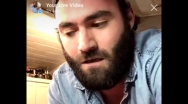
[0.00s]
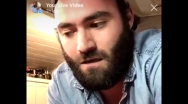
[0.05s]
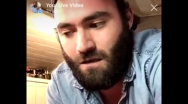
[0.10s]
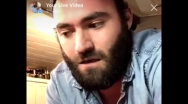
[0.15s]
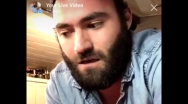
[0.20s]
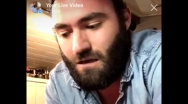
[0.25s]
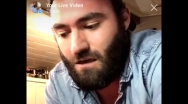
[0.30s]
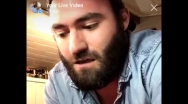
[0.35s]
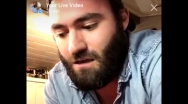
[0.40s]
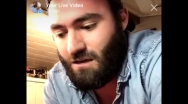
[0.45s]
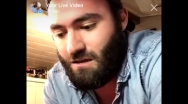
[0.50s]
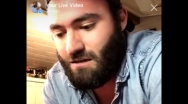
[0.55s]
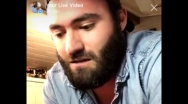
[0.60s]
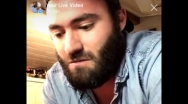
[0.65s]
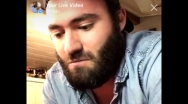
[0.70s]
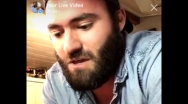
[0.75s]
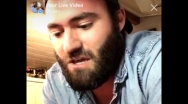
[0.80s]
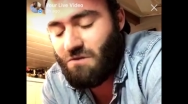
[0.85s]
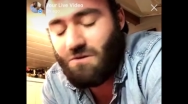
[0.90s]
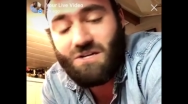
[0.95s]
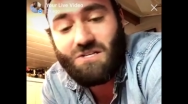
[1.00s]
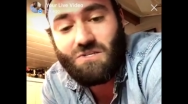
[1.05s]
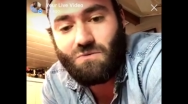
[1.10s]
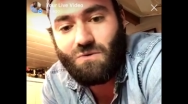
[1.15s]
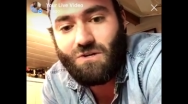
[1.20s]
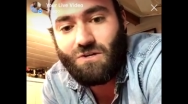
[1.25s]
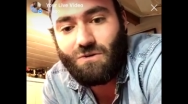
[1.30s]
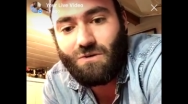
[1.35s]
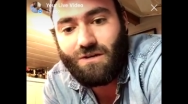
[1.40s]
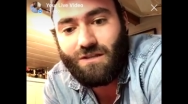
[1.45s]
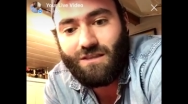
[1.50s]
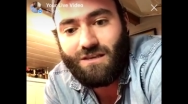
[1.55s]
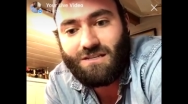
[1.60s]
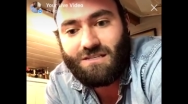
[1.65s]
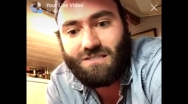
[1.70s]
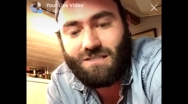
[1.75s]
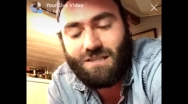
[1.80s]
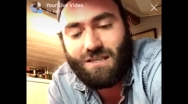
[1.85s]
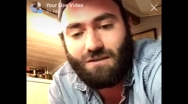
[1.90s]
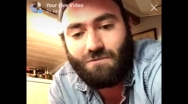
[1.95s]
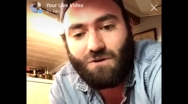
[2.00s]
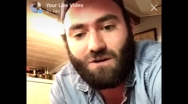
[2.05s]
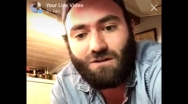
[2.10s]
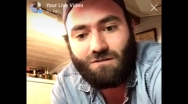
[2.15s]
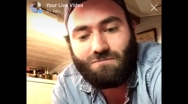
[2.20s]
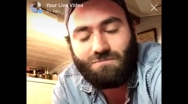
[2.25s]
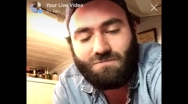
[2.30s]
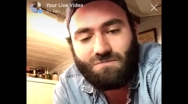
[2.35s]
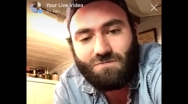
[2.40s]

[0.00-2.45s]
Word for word: And the main reason we're doing this and that we're